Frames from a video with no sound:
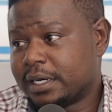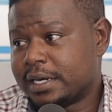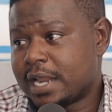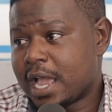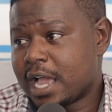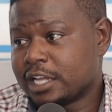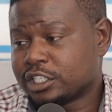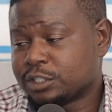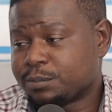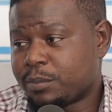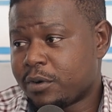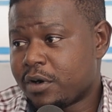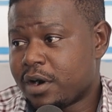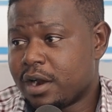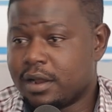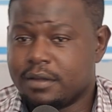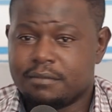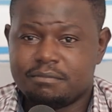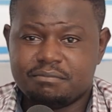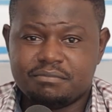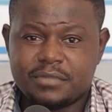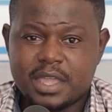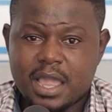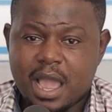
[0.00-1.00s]
in the diaspora,
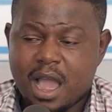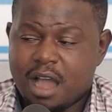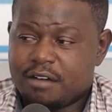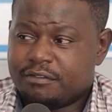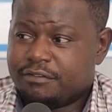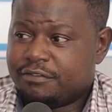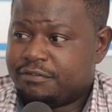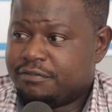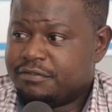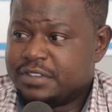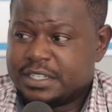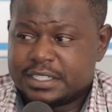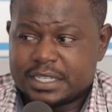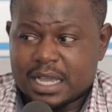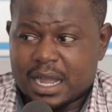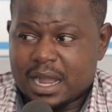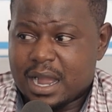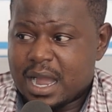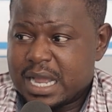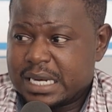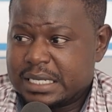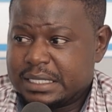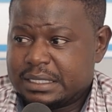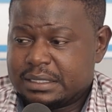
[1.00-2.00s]
they have Visa
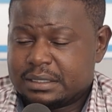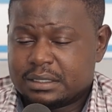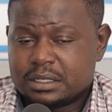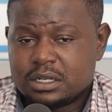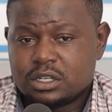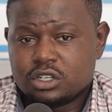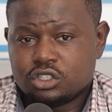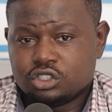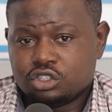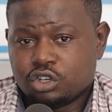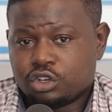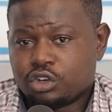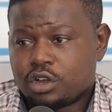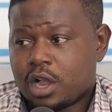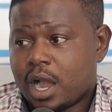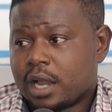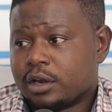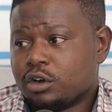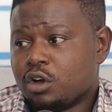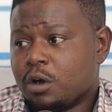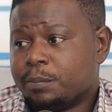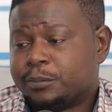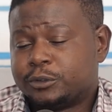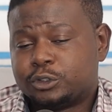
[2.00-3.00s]
cards. So you
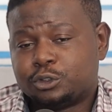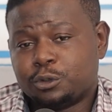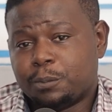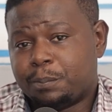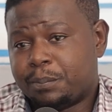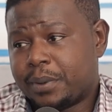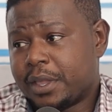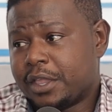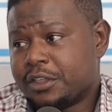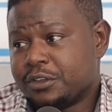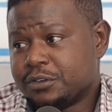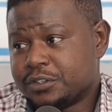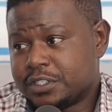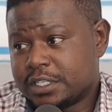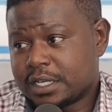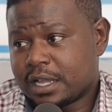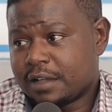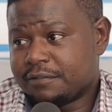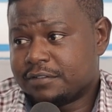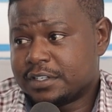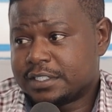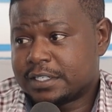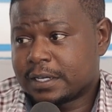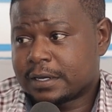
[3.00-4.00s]
can opt to pay using
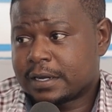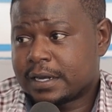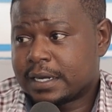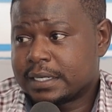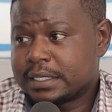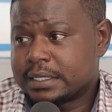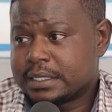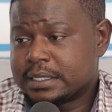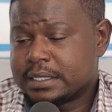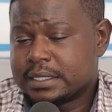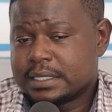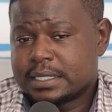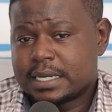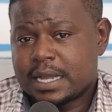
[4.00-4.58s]
a Visa card.